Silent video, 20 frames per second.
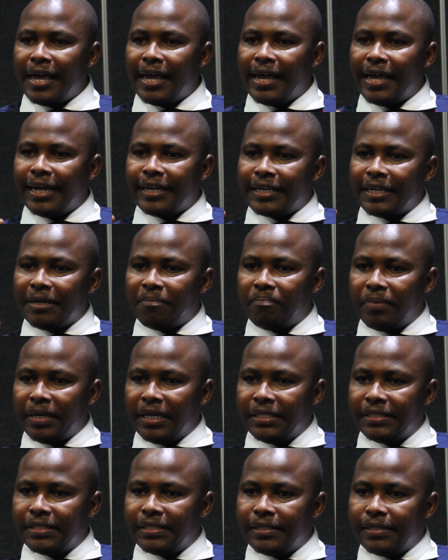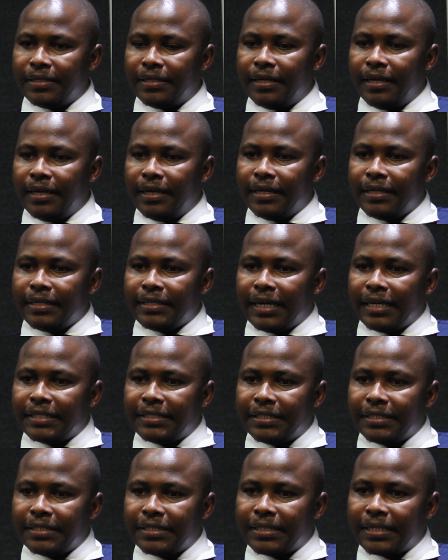a debate
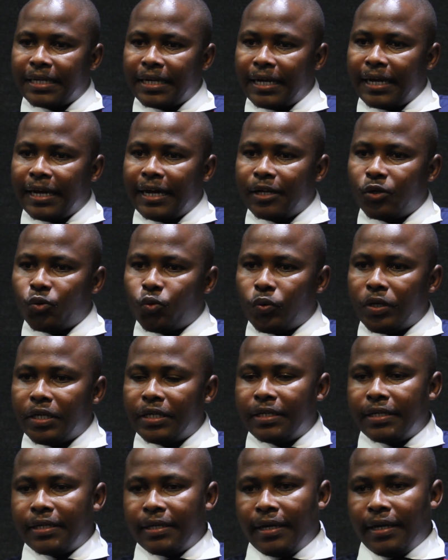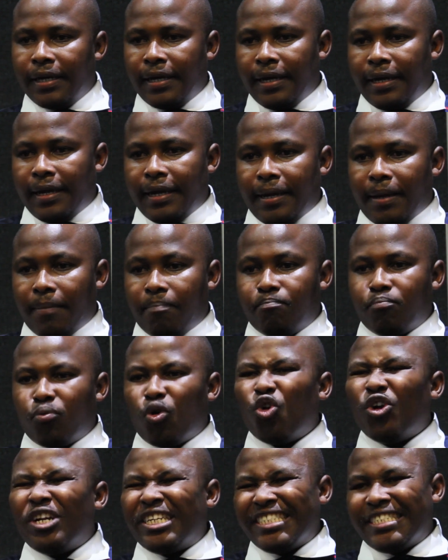that is triggered with
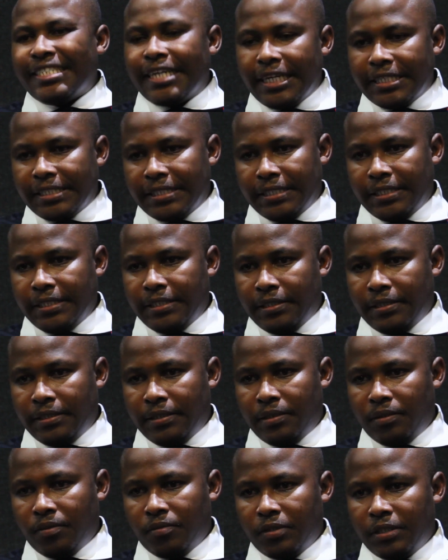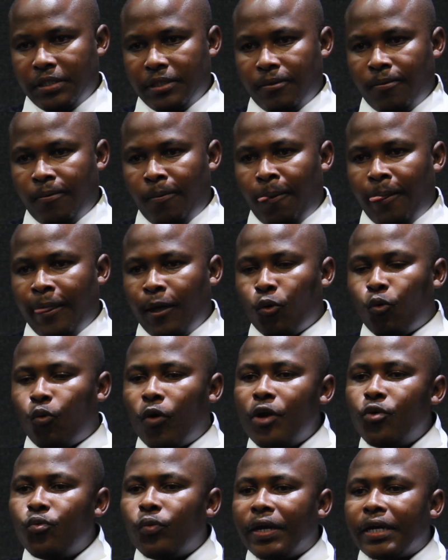boldness. You see,
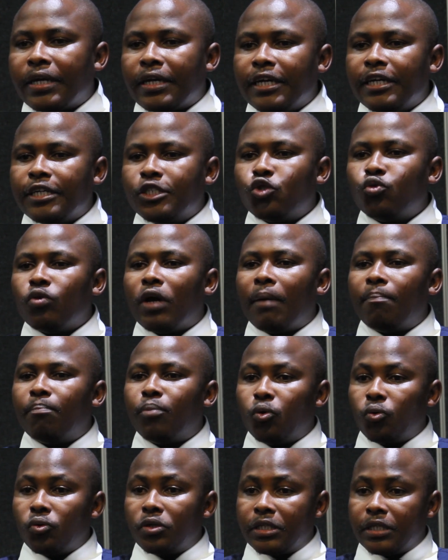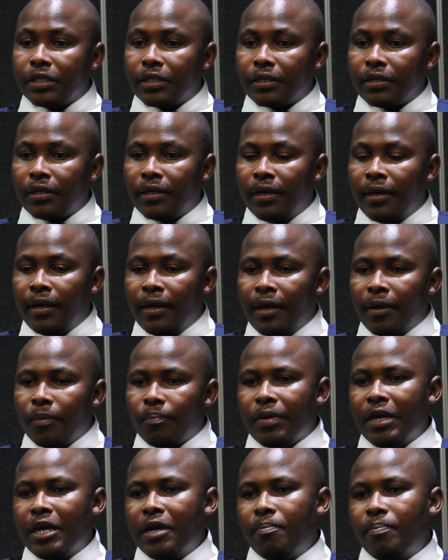when we engage, we are bold.
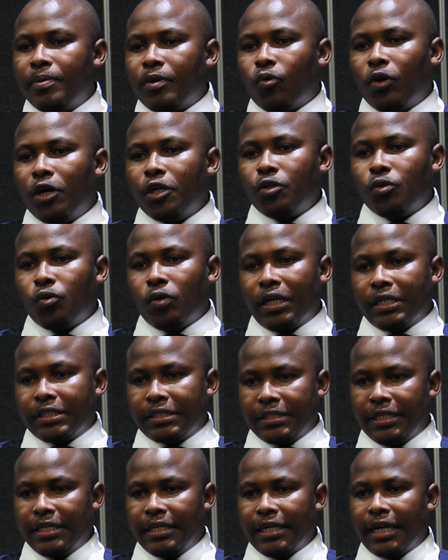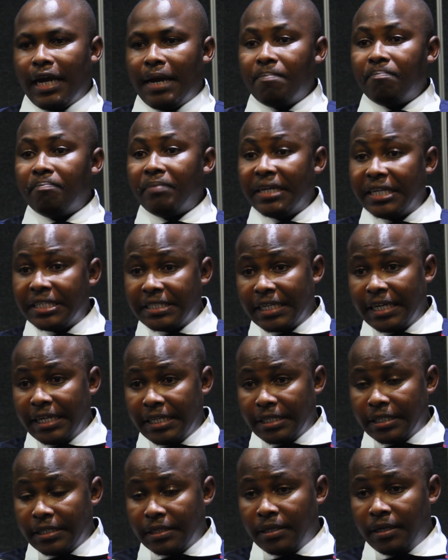Maybe when we are saying I'm
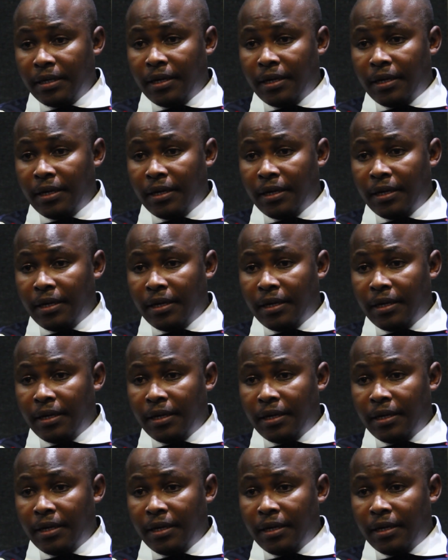militant,